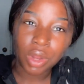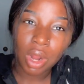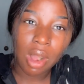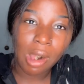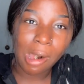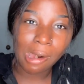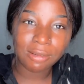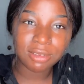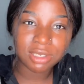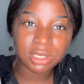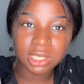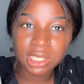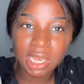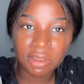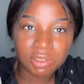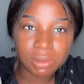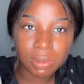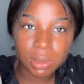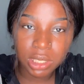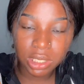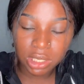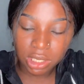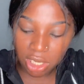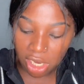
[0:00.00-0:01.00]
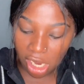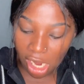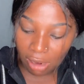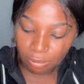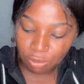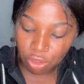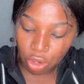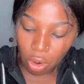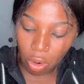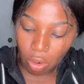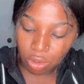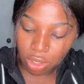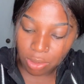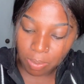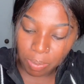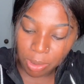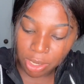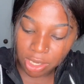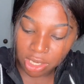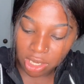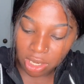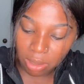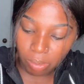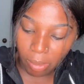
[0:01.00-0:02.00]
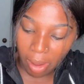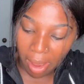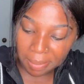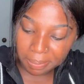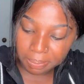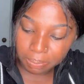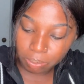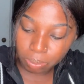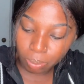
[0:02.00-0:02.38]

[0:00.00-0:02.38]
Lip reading: Obviously everybody's gonna have their own opinion, but